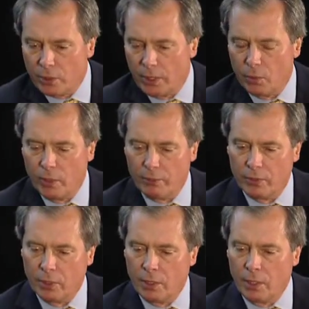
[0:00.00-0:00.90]
that
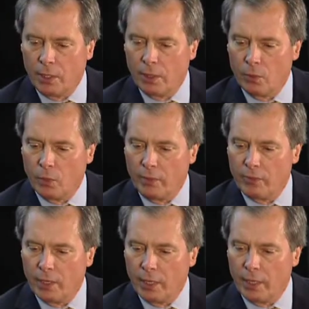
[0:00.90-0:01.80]

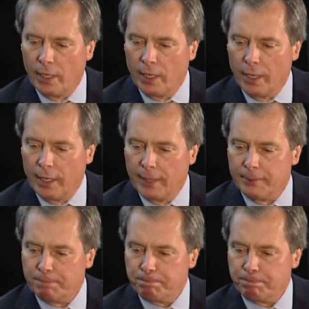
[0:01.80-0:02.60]
we've got a